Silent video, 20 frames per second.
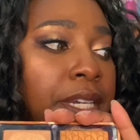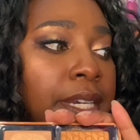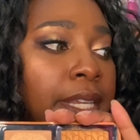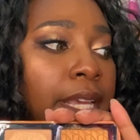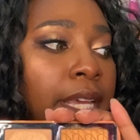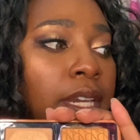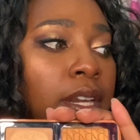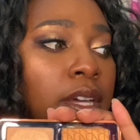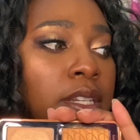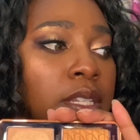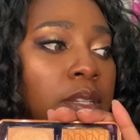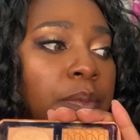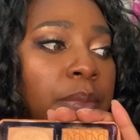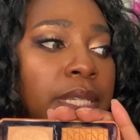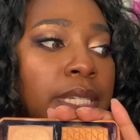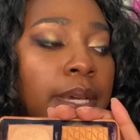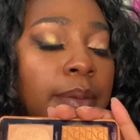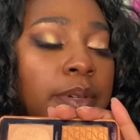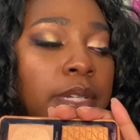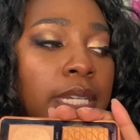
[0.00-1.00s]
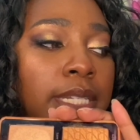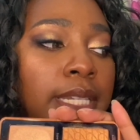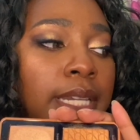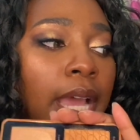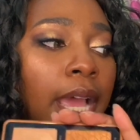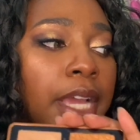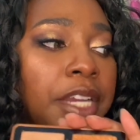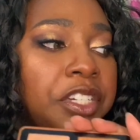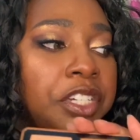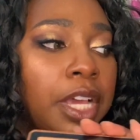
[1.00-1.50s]
It can also be doubled as an
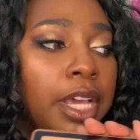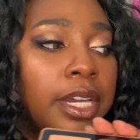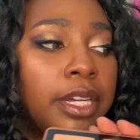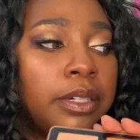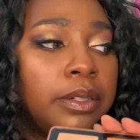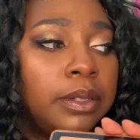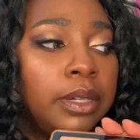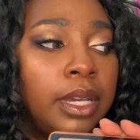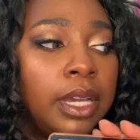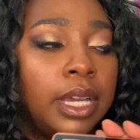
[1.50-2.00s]
eyeshadow.